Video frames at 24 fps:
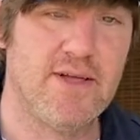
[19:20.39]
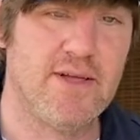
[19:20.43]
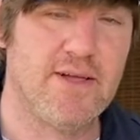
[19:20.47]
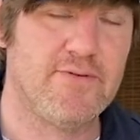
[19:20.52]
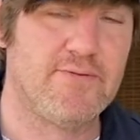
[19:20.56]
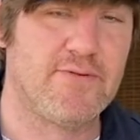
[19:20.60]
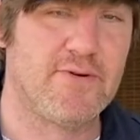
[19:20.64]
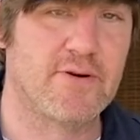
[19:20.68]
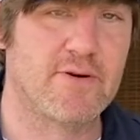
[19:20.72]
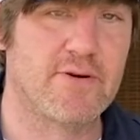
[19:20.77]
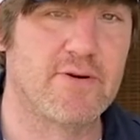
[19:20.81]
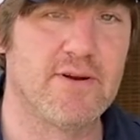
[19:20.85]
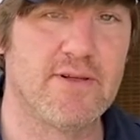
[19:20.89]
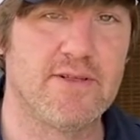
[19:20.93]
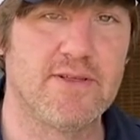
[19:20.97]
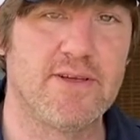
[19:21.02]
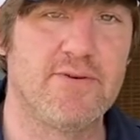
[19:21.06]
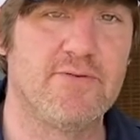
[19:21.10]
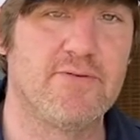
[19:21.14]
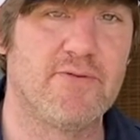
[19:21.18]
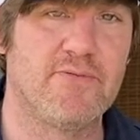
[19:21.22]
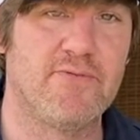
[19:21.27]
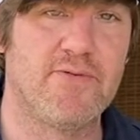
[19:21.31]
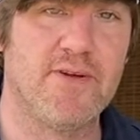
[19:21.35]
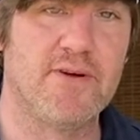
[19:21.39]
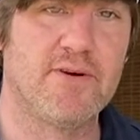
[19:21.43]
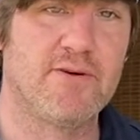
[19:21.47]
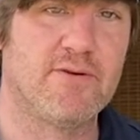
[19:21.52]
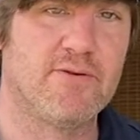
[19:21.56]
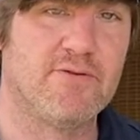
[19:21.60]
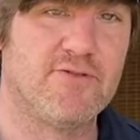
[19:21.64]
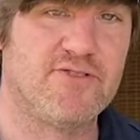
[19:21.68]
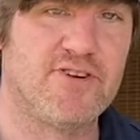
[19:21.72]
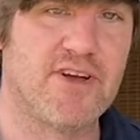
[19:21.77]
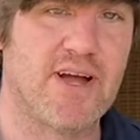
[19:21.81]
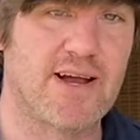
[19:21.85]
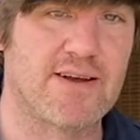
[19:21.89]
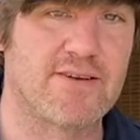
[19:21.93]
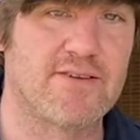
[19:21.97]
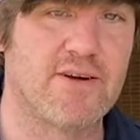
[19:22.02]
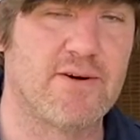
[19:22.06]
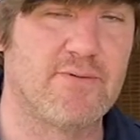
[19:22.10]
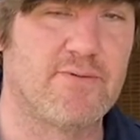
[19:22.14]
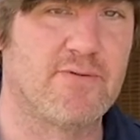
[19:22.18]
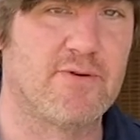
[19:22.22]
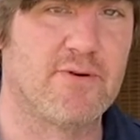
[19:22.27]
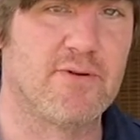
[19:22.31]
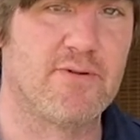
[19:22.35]
If you're going to leave a vehicle jacked
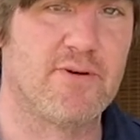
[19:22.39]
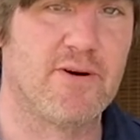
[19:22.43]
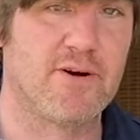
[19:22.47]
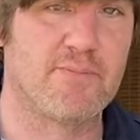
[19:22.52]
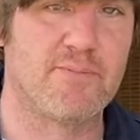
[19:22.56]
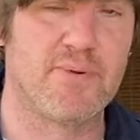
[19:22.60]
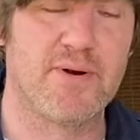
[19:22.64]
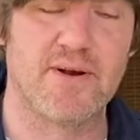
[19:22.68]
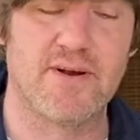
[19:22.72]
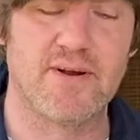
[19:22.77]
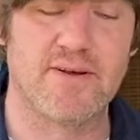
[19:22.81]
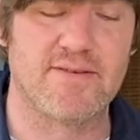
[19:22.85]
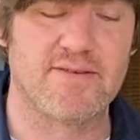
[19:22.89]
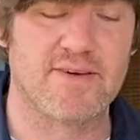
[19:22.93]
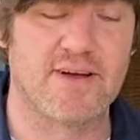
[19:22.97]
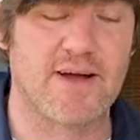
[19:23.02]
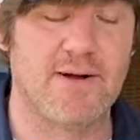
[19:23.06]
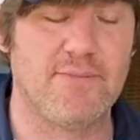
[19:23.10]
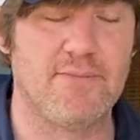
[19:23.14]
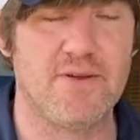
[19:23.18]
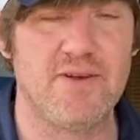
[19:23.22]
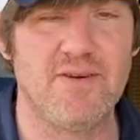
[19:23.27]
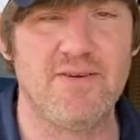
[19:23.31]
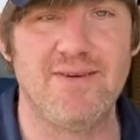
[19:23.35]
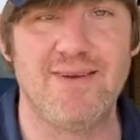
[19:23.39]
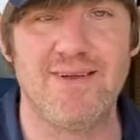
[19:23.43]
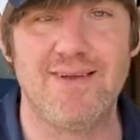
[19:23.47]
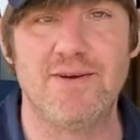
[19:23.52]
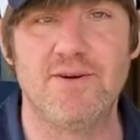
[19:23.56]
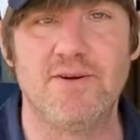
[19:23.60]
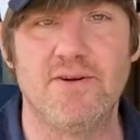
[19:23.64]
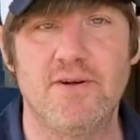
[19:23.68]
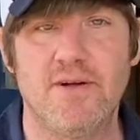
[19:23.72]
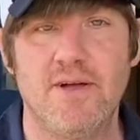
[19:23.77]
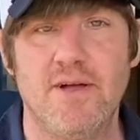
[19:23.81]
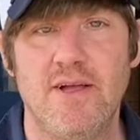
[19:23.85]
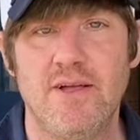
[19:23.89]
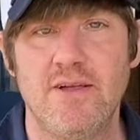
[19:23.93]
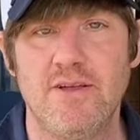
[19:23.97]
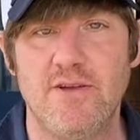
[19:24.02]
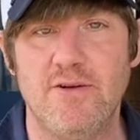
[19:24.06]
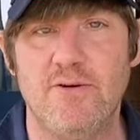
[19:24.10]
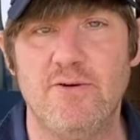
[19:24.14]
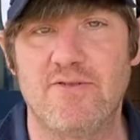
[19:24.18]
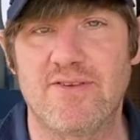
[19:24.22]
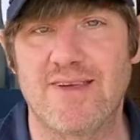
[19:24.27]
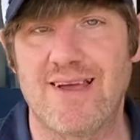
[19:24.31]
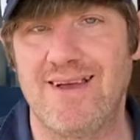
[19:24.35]
up for a long period of time, you need to
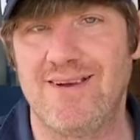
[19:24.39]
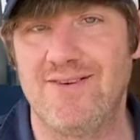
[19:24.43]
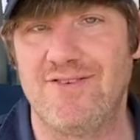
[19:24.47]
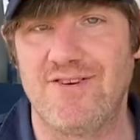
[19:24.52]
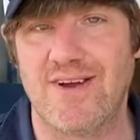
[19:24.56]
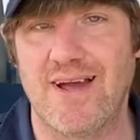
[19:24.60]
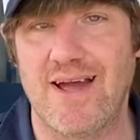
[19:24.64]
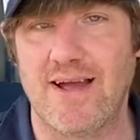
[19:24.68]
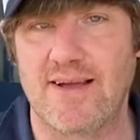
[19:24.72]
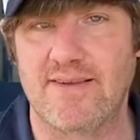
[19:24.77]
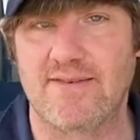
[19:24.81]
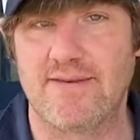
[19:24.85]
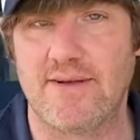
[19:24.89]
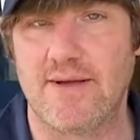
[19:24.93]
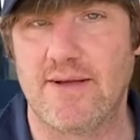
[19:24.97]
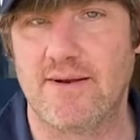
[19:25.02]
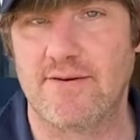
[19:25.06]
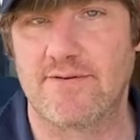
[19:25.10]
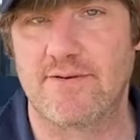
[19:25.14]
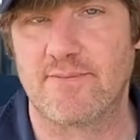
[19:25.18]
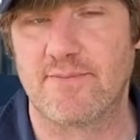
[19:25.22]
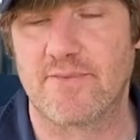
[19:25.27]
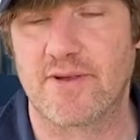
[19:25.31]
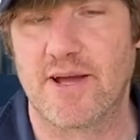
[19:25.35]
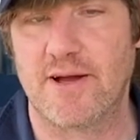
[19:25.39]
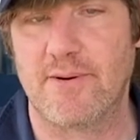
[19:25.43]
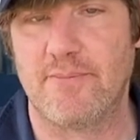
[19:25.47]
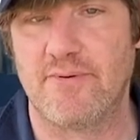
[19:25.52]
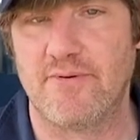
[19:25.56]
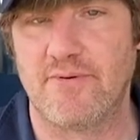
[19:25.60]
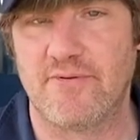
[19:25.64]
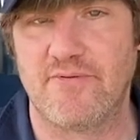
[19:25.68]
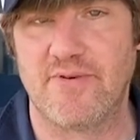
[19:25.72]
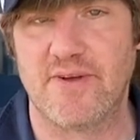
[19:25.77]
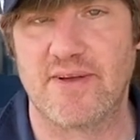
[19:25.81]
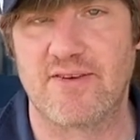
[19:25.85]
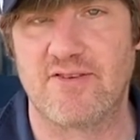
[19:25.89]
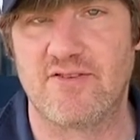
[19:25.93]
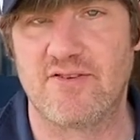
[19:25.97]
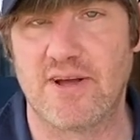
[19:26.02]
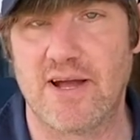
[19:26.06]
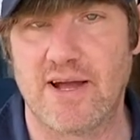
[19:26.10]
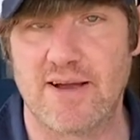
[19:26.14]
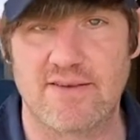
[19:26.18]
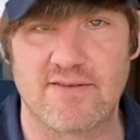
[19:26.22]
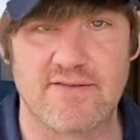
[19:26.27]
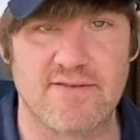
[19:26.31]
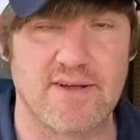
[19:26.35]
use a jack stand, some type of fixed
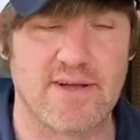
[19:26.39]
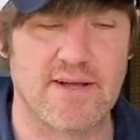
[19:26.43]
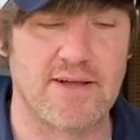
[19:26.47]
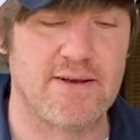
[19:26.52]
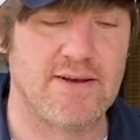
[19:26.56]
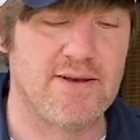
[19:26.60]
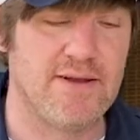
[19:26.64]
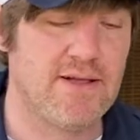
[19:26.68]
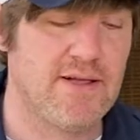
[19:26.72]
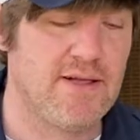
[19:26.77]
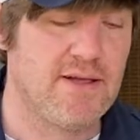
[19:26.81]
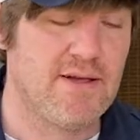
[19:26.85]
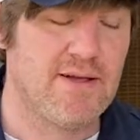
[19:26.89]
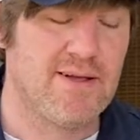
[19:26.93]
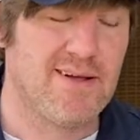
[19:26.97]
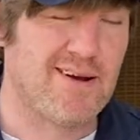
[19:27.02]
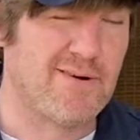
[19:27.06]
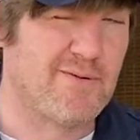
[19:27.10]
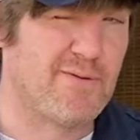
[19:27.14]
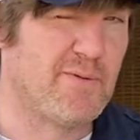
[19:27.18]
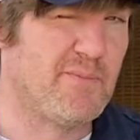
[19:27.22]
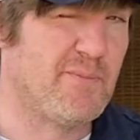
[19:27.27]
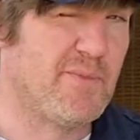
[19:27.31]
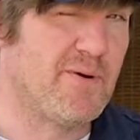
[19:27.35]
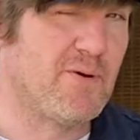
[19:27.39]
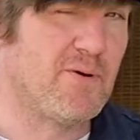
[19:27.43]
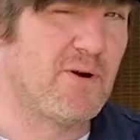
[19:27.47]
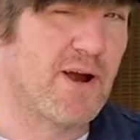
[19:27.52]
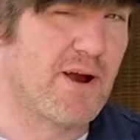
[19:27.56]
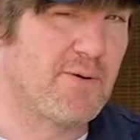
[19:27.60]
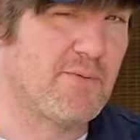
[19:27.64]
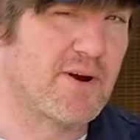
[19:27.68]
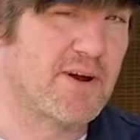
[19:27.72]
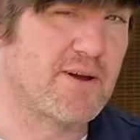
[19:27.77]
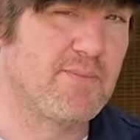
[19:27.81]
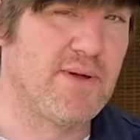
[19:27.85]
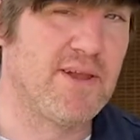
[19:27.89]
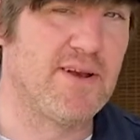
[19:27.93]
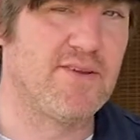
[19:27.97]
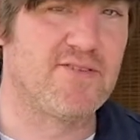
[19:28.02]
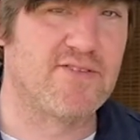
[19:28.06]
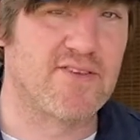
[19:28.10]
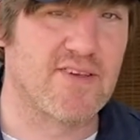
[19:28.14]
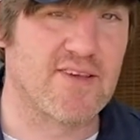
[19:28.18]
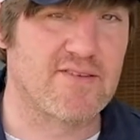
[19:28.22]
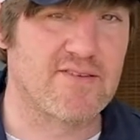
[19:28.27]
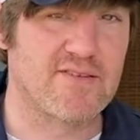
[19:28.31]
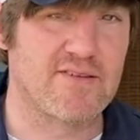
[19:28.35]
jack stand. I recommend a
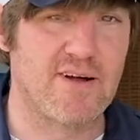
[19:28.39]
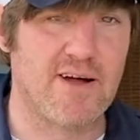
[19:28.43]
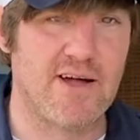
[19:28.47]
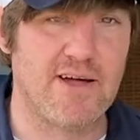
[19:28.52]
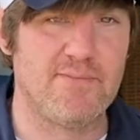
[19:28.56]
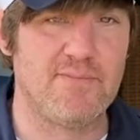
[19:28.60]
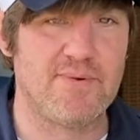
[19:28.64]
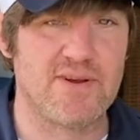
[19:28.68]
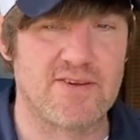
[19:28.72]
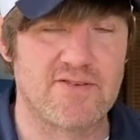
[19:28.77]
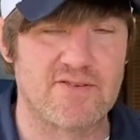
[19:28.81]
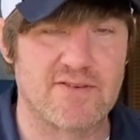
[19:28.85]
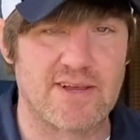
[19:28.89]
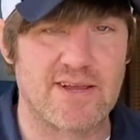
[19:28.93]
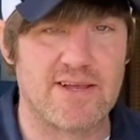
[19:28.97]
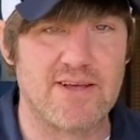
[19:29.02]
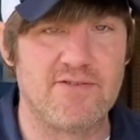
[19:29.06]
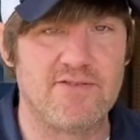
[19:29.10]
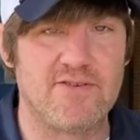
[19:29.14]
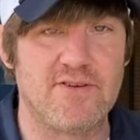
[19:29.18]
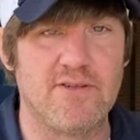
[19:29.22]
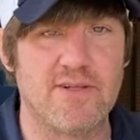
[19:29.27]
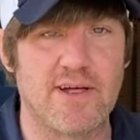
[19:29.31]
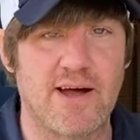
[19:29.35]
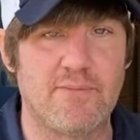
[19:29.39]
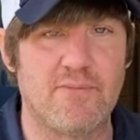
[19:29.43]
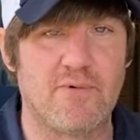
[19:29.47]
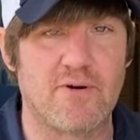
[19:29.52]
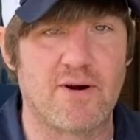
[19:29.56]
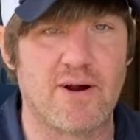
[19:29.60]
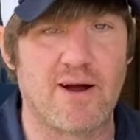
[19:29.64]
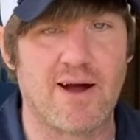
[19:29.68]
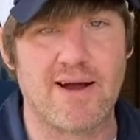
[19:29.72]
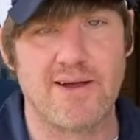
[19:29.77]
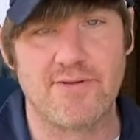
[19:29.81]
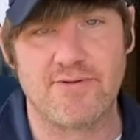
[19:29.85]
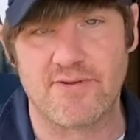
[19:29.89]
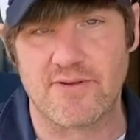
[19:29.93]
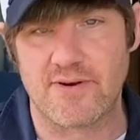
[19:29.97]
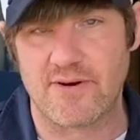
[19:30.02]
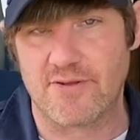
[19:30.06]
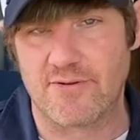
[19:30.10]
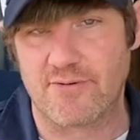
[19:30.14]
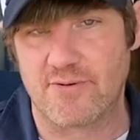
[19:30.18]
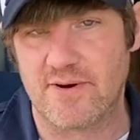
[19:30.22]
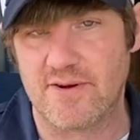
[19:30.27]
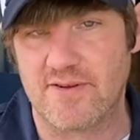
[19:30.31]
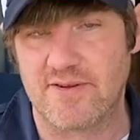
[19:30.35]
6-ton because it gives you a lot more height than a
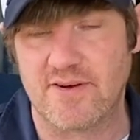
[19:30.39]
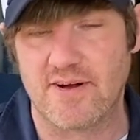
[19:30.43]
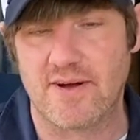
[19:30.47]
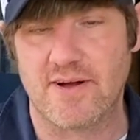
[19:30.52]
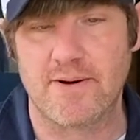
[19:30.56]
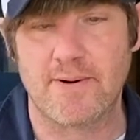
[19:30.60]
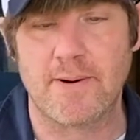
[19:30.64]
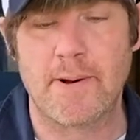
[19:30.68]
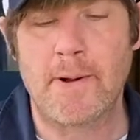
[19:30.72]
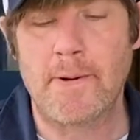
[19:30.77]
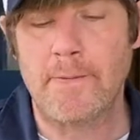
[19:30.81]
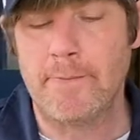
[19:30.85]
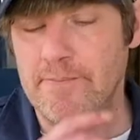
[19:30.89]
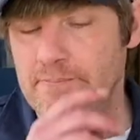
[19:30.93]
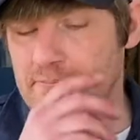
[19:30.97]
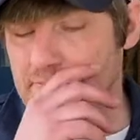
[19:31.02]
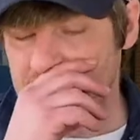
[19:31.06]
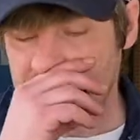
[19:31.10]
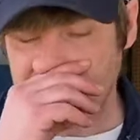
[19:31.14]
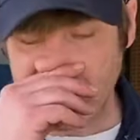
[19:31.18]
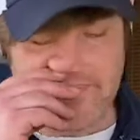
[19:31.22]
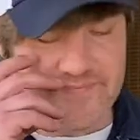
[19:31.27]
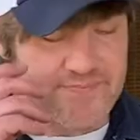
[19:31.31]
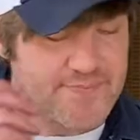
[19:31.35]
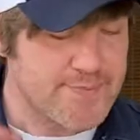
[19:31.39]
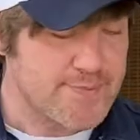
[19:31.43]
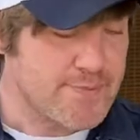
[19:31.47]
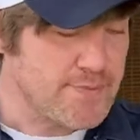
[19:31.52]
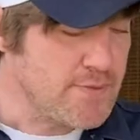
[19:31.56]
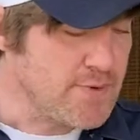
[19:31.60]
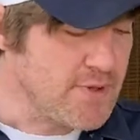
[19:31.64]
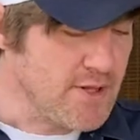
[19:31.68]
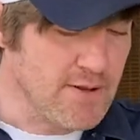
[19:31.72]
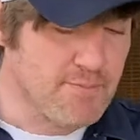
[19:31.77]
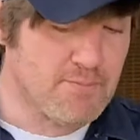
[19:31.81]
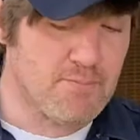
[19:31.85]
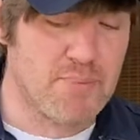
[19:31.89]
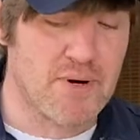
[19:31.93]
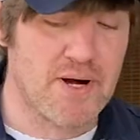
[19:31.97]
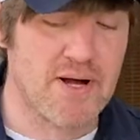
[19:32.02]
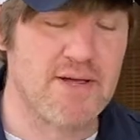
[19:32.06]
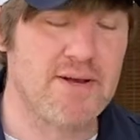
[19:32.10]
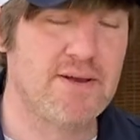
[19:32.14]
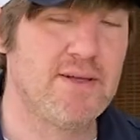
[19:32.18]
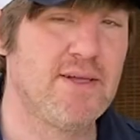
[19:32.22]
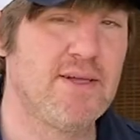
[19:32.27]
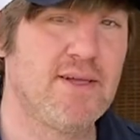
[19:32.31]
3-ton. But